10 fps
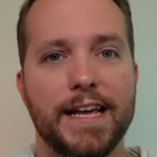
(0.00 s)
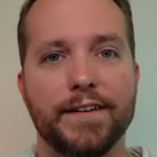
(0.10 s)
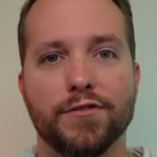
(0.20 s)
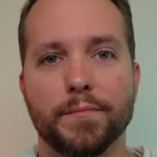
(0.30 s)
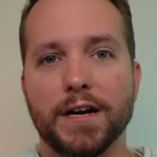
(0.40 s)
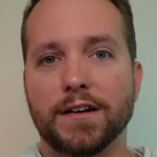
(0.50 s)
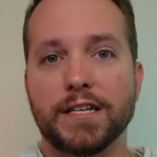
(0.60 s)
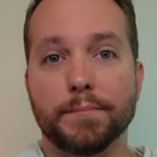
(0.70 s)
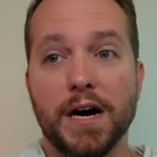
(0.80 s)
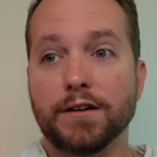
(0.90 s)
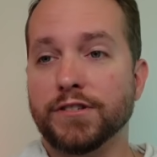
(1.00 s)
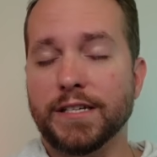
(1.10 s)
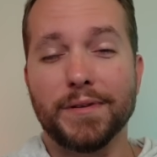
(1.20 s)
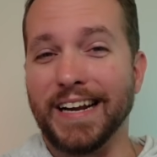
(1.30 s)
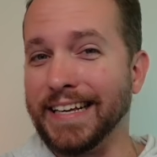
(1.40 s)
day for American democracy,
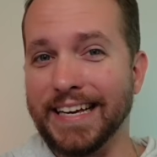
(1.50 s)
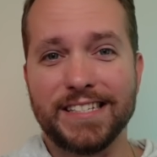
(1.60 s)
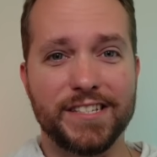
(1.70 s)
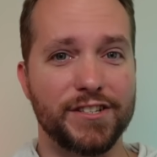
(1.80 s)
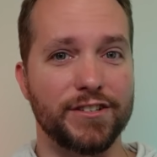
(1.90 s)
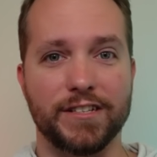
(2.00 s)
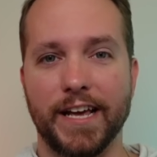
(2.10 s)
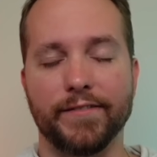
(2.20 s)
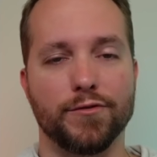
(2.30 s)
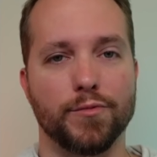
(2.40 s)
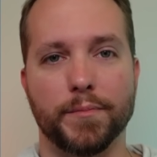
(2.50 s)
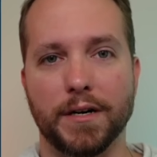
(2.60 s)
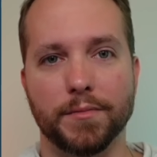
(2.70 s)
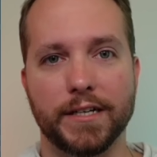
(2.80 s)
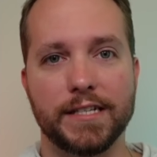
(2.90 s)
but I guess it's a good day for
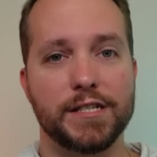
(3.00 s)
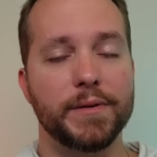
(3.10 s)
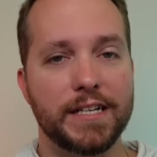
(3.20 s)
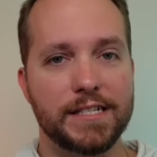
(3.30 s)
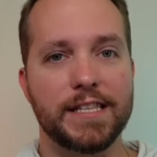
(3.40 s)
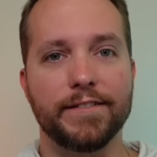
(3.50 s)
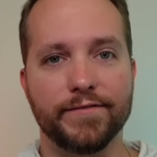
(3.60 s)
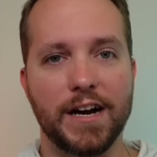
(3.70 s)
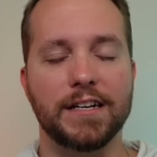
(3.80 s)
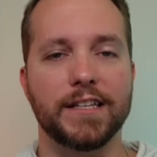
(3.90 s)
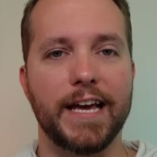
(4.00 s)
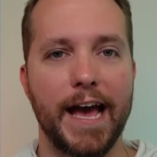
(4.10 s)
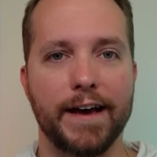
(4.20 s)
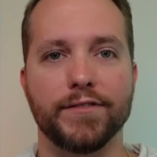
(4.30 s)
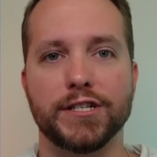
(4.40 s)
Republicans because they finally
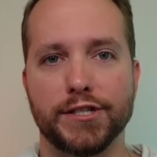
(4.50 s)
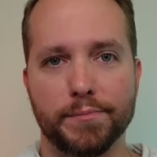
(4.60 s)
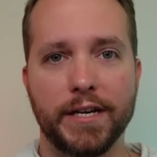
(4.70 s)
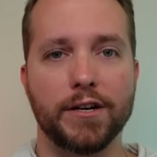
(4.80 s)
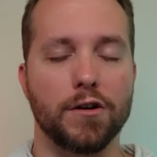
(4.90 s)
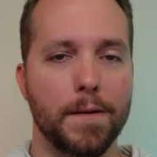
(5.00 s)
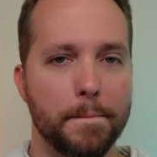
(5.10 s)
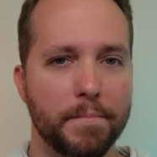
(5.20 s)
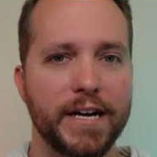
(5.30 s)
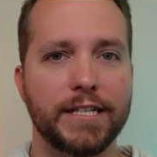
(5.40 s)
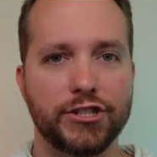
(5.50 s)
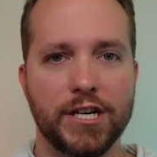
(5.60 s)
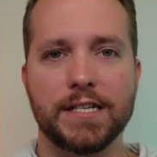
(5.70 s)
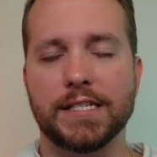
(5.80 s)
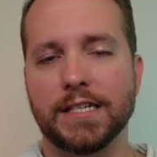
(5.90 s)
have a speaker. Mike
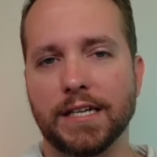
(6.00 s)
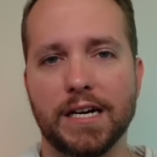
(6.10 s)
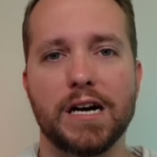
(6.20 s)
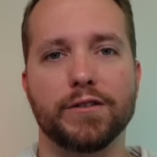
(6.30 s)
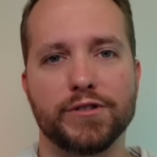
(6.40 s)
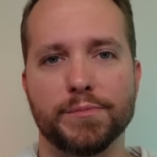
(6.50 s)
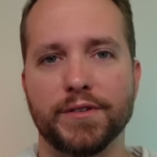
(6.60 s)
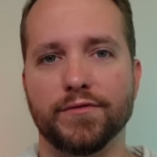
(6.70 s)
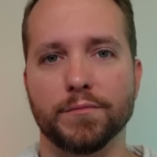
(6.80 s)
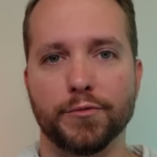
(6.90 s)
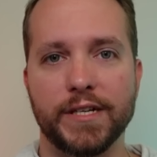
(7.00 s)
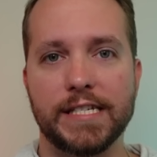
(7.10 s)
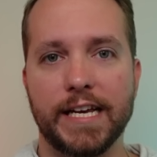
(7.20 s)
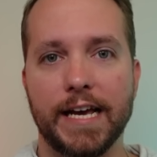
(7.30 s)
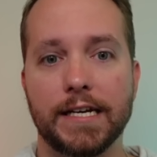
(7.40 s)
Johnson, a congressman from
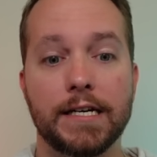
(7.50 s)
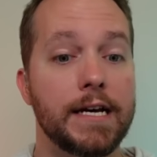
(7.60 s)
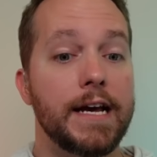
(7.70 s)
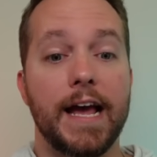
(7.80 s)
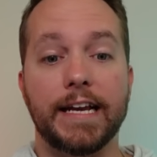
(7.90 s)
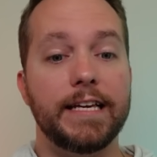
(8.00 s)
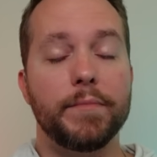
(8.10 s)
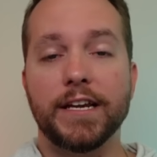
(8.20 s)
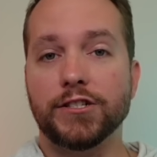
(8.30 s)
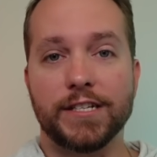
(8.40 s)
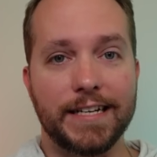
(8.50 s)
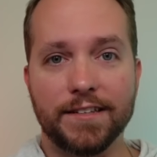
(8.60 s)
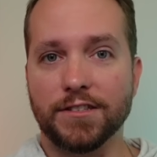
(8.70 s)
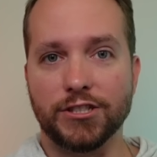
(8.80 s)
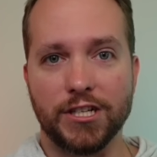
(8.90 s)
Louisiana, and he managed to
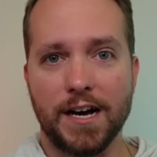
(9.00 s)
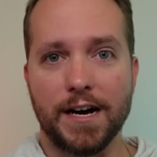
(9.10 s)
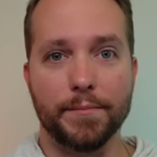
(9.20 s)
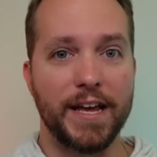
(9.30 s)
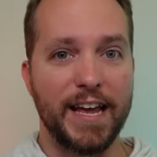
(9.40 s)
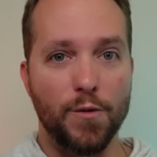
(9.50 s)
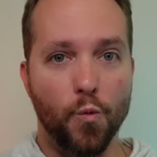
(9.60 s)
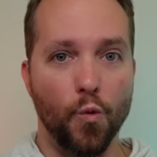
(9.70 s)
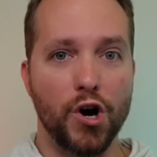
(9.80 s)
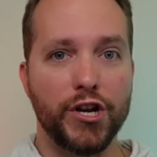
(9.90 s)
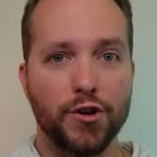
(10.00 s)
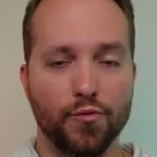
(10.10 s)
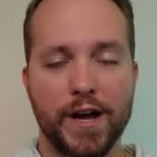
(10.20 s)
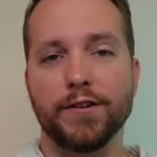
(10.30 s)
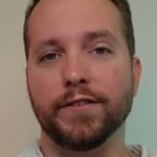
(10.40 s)
get the job in one
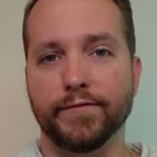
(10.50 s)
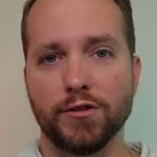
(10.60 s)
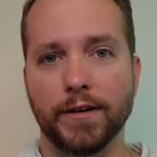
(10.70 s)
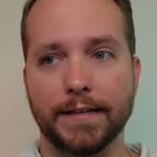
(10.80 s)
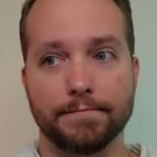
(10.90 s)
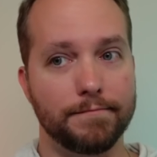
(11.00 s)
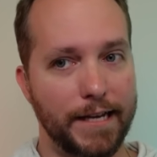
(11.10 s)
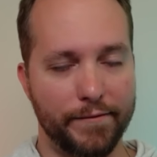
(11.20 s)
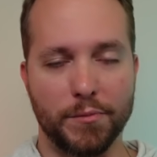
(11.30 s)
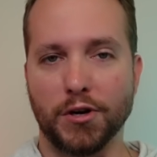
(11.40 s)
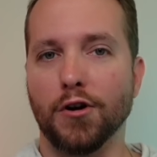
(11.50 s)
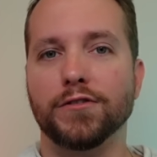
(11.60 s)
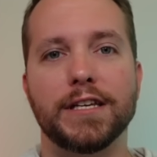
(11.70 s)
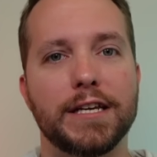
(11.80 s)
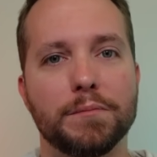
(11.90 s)
round of voting. Kevin
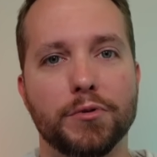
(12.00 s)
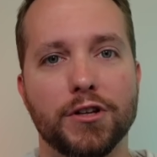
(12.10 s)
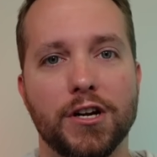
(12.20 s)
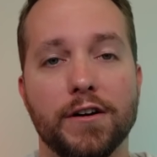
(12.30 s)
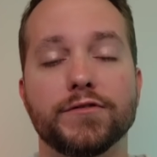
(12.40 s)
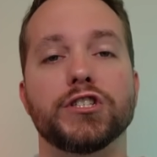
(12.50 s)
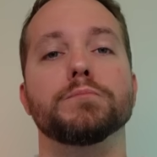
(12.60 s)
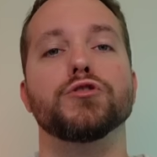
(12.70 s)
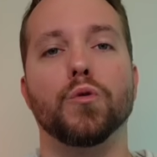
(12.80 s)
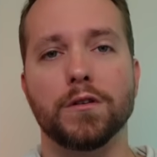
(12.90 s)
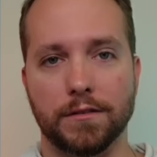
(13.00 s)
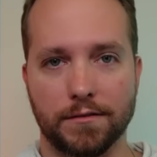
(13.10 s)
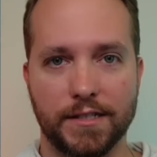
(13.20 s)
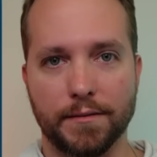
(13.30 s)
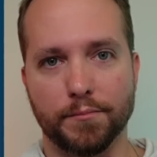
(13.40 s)
McCarthy didn't pull it off. Jim Jordan
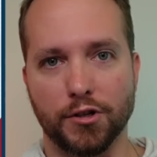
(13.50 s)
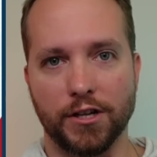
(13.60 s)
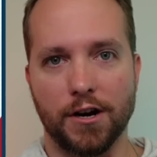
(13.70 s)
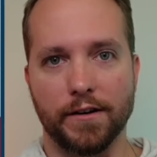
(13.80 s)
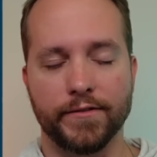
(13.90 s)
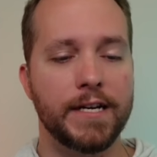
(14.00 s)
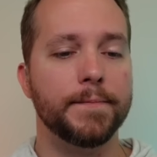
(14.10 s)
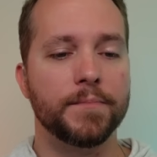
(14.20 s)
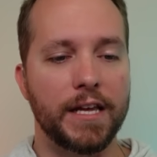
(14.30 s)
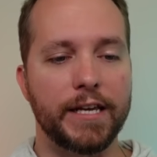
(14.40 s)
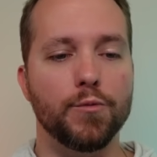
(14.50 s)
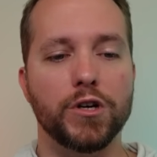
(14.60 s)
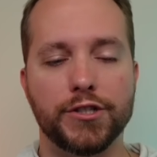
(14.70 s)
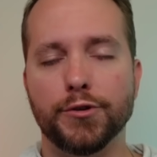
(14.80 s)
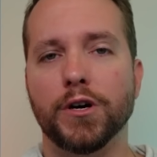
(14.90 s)
didn't pull it off. And he
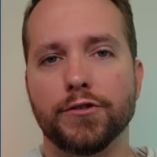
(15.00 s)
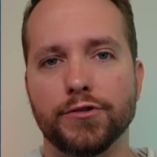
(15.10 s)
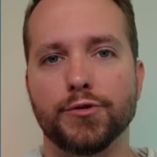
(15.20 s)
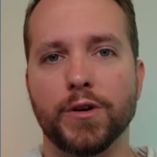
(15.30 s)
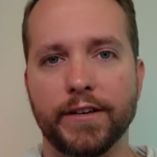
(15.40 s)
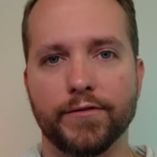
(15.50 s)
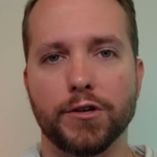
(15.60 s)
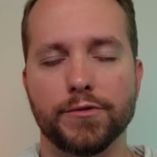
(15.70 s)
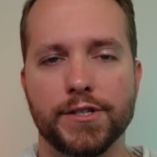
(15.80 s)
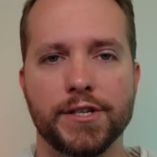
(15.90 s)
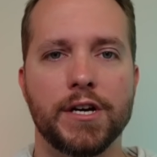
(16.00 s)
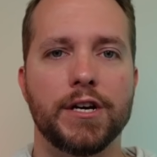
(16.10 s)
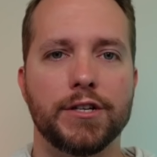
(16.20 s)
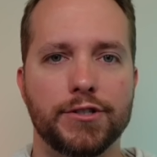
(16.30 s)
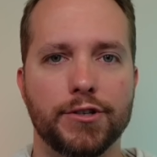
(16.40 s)
won 220 votes
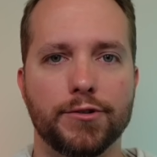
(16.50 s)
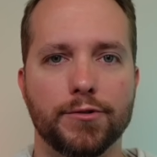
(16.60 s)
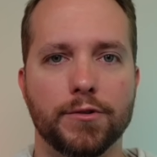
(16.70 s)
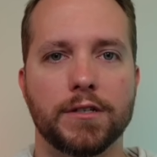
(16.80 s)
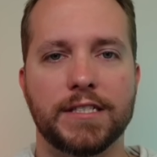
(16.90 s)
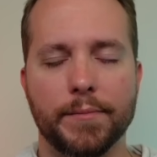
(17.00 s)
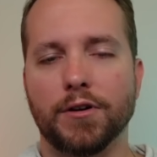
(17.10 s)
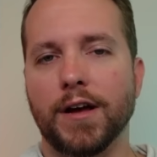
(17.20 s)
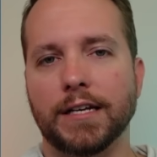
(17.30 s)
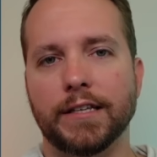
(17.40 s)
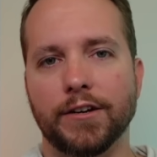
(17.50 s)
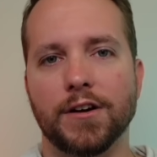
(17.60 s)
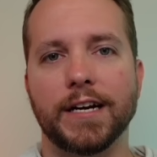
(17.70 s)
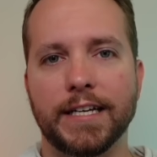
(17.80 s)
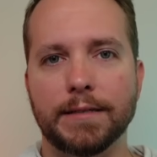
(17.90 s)
to Democratic leader
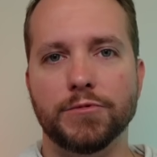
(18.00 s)
Hakeem